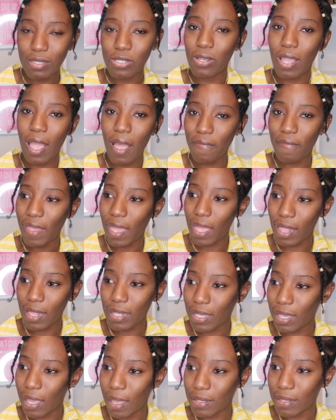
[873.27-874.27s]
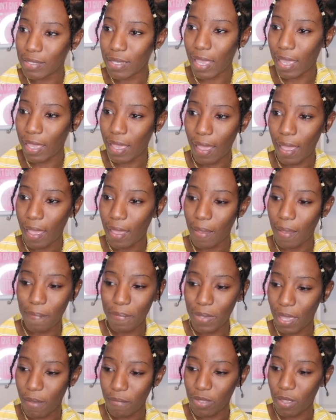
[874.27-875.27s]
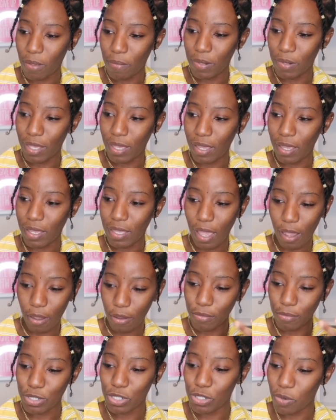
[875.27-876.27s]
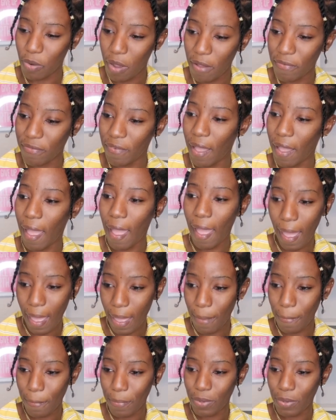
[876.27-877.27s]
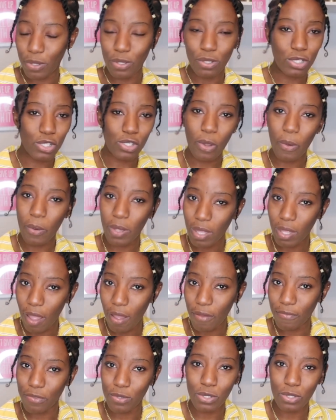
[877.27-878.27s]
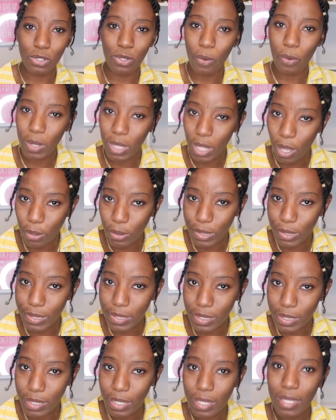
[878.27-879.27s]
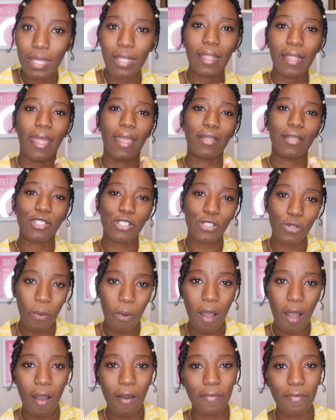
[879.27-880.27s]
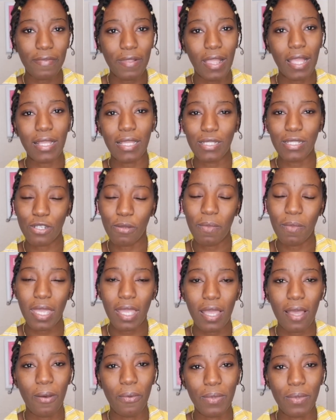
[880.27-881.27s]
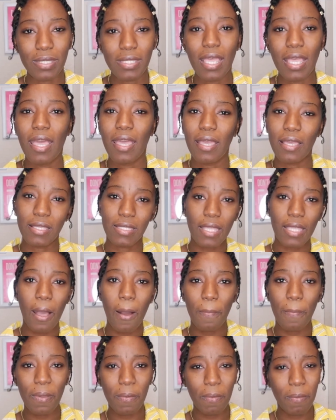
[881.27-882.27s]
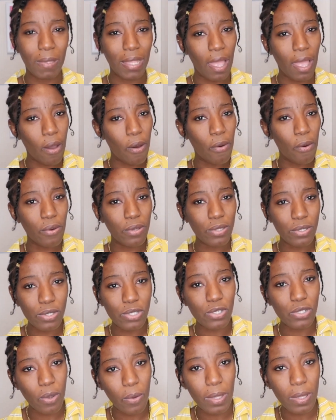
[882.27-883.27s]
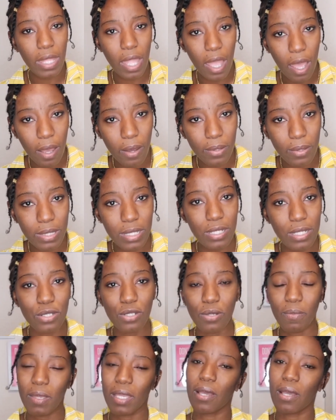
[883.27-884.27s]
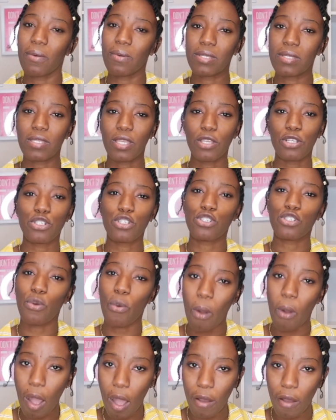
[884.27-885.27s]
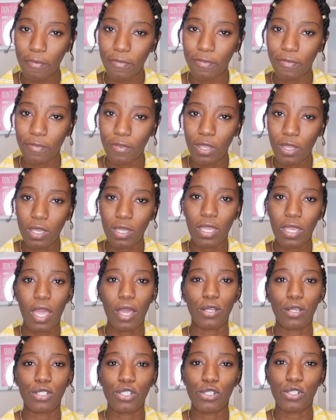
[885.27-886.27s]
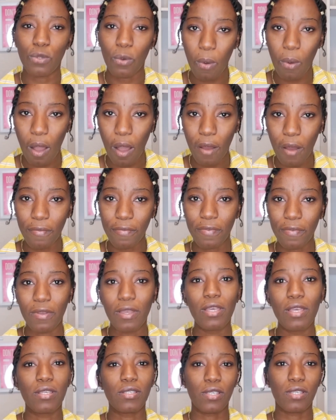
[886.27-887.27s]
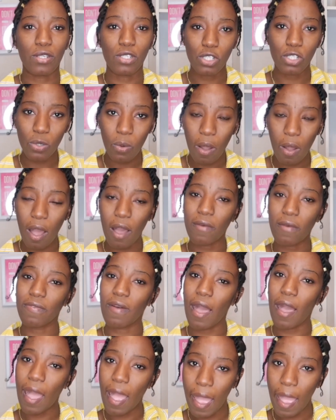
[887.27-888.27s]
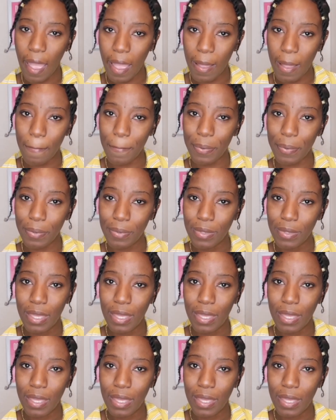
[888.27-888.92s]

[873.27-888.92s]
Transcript: you have your L-Cat and your BMW, you come show off and hype. You showing off, you showing out. Like show off. Like in Jamaica, you see how people be like, oh, you showing out. In Jamaica, we say show off. Yeah, show off. So show off and hype